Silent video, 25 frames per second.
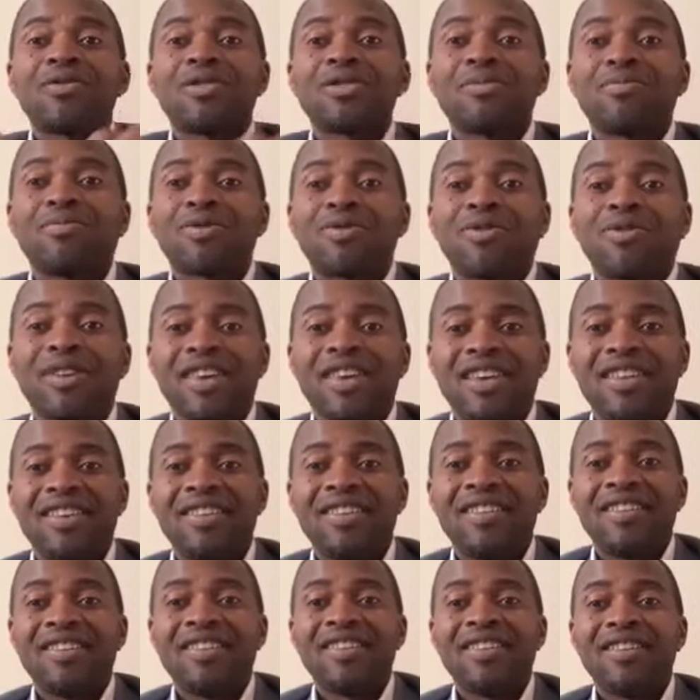was broken
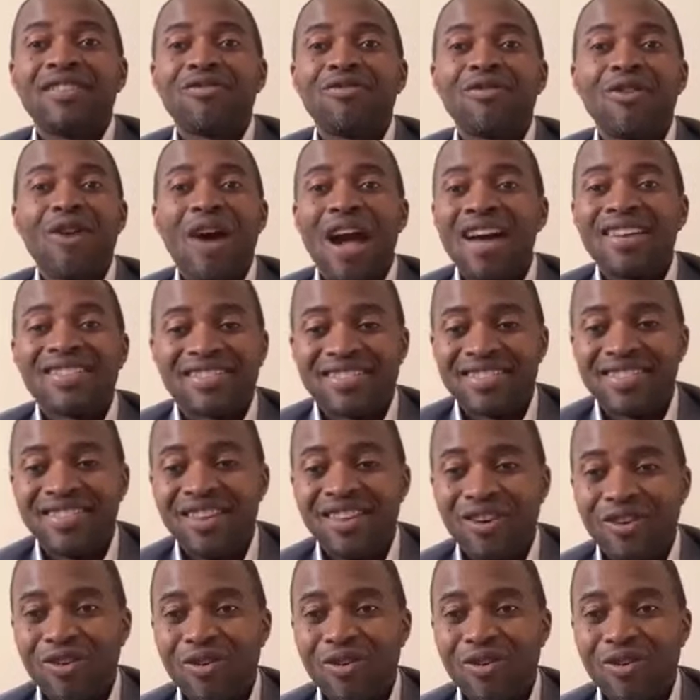for us.